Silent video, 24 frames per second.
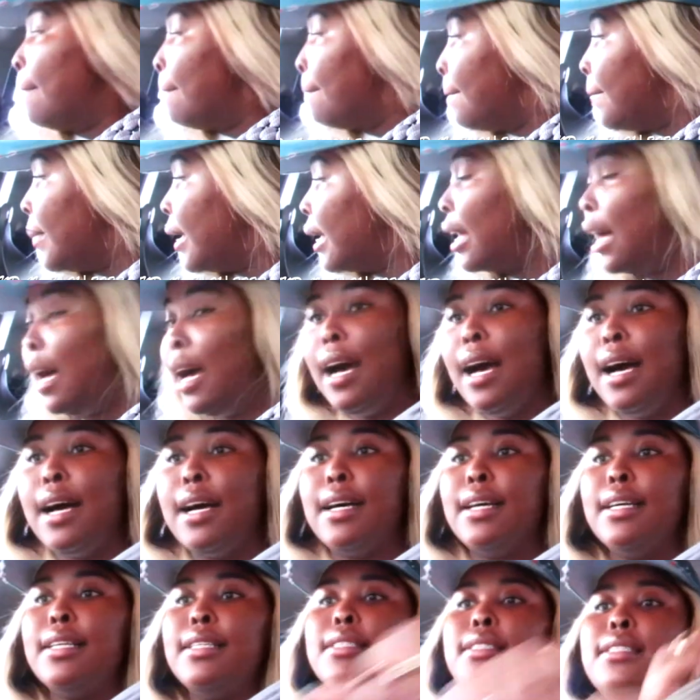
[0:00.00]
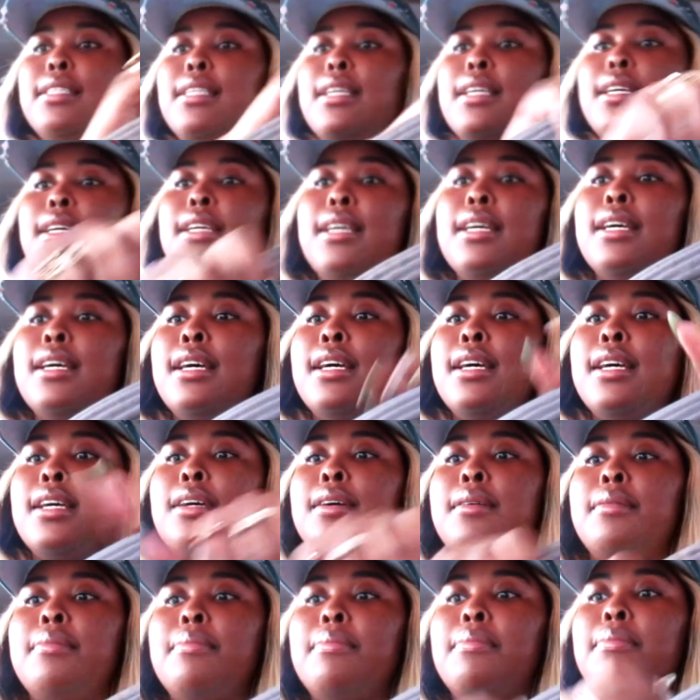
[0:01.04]
because
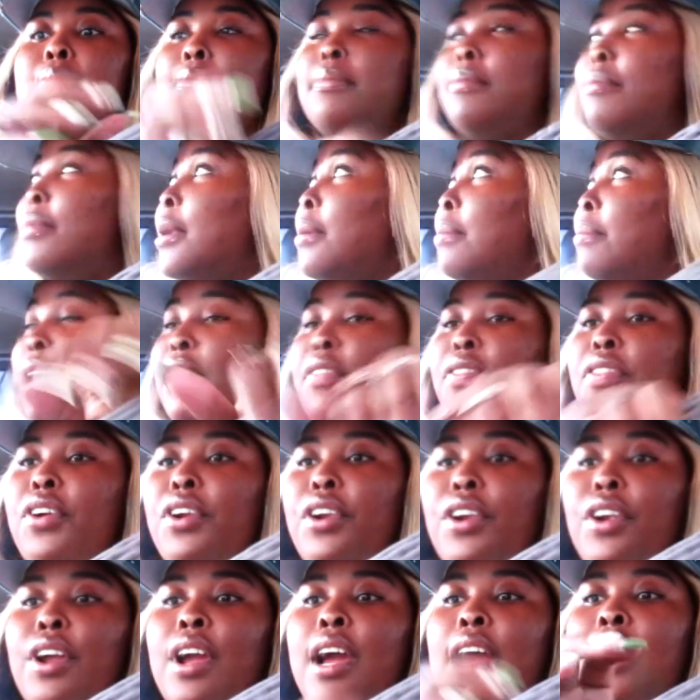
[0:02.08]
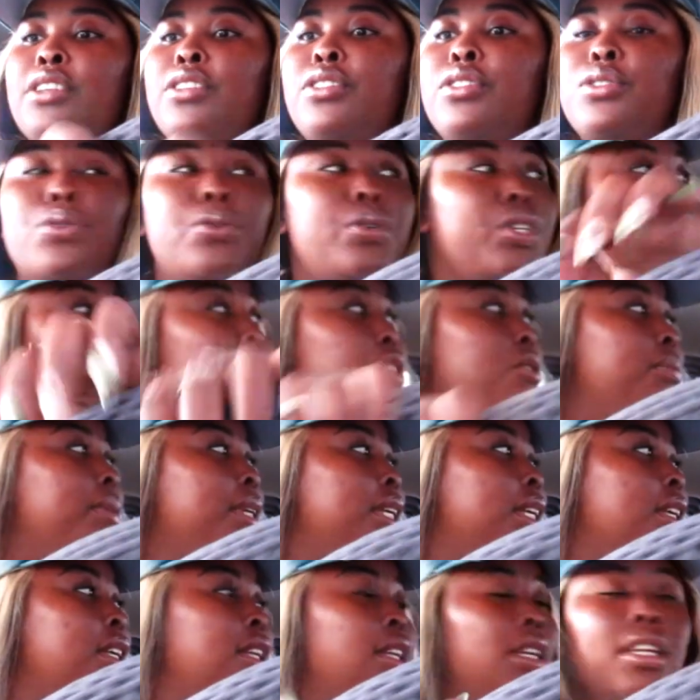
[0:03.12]
my mother has squished
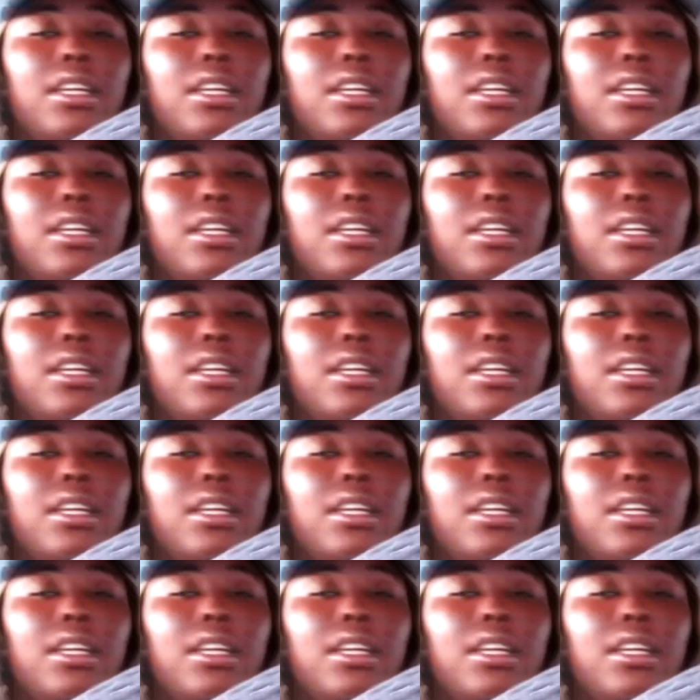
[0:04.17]
me.